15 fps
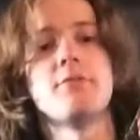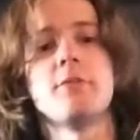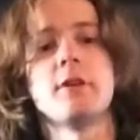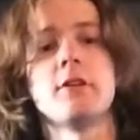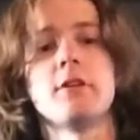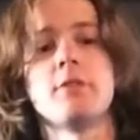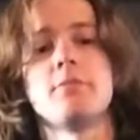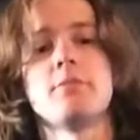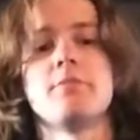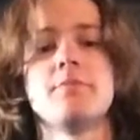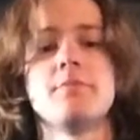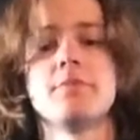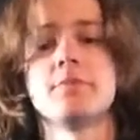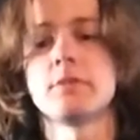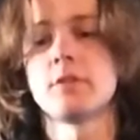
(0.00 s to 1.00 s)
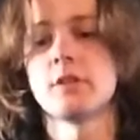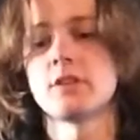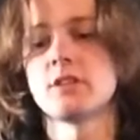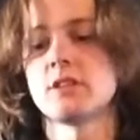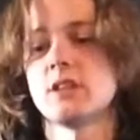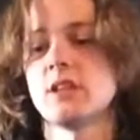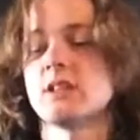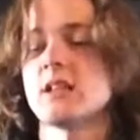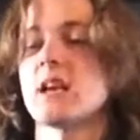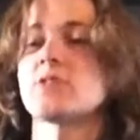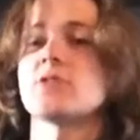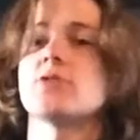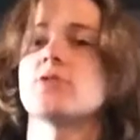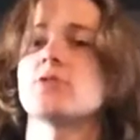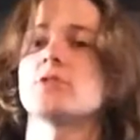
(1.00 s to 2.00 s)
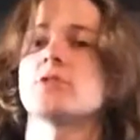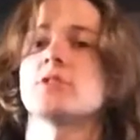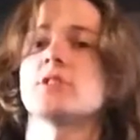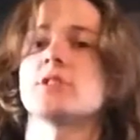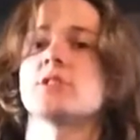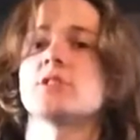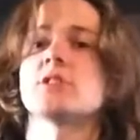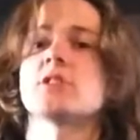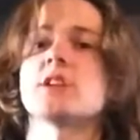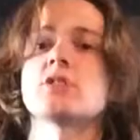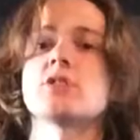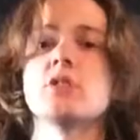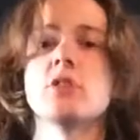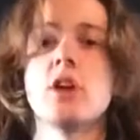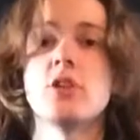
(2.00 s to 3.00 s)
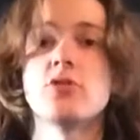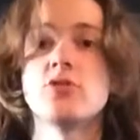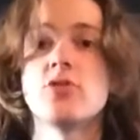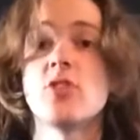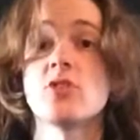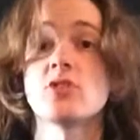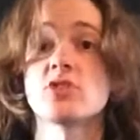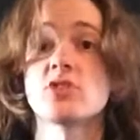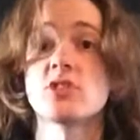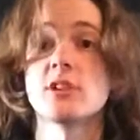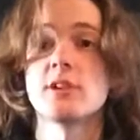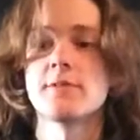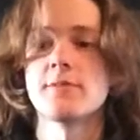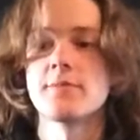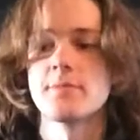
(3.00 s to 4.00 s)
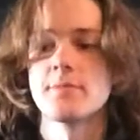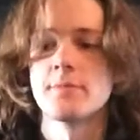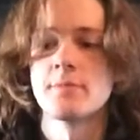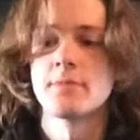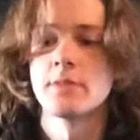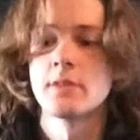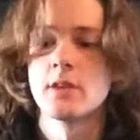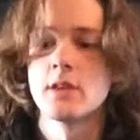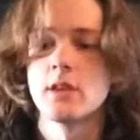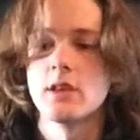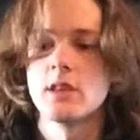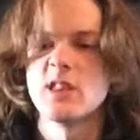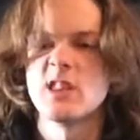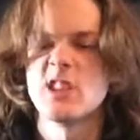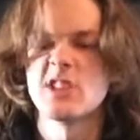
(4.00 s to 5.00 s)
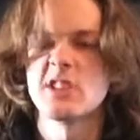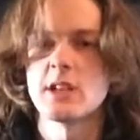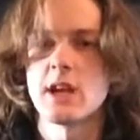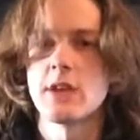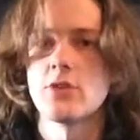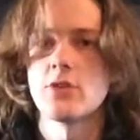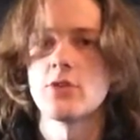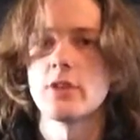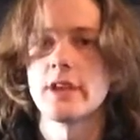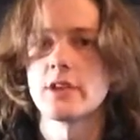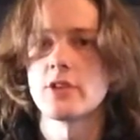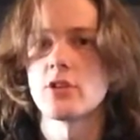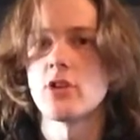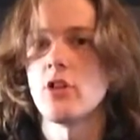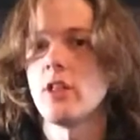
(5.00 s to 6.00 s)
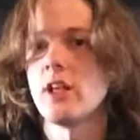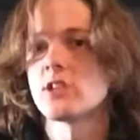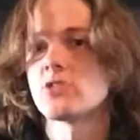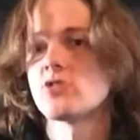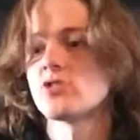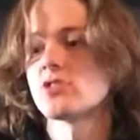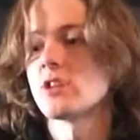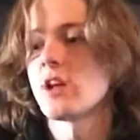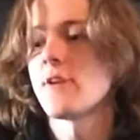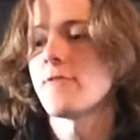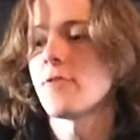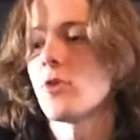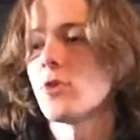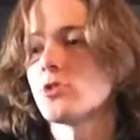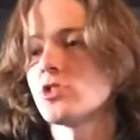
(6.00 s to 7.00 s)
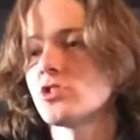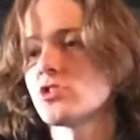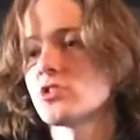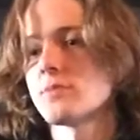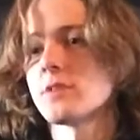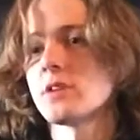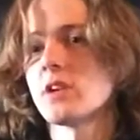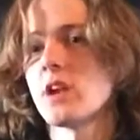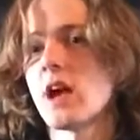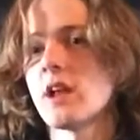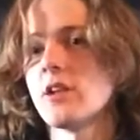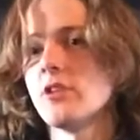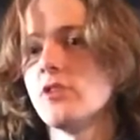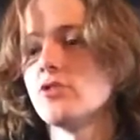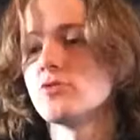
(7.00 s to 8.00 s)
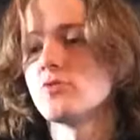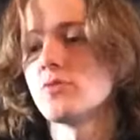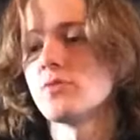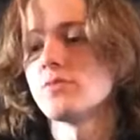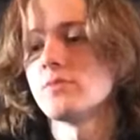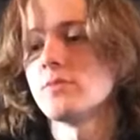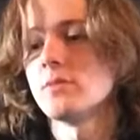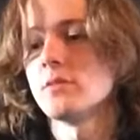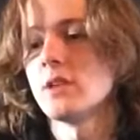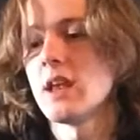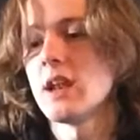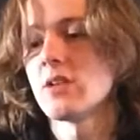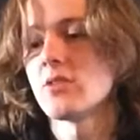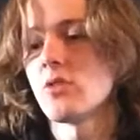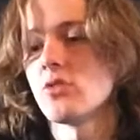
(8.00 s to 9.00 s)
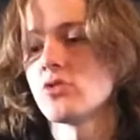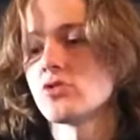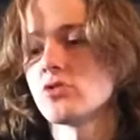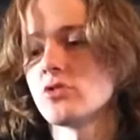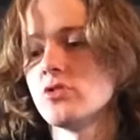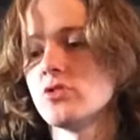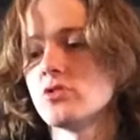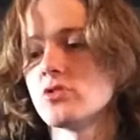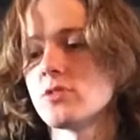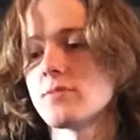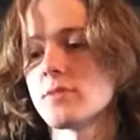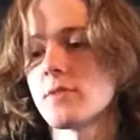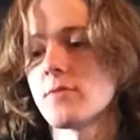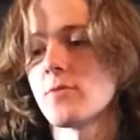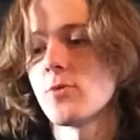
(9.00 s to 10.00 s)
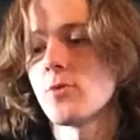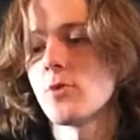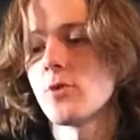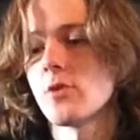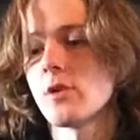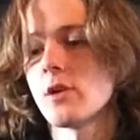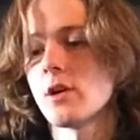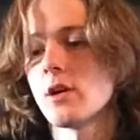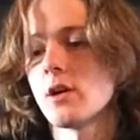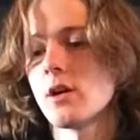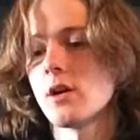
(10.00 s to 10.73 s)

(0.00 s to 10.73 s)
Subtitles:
finally, it actually turns out this is actually adult stuff. This is either like a collector stuff or just something you gotta use, and I've also used something for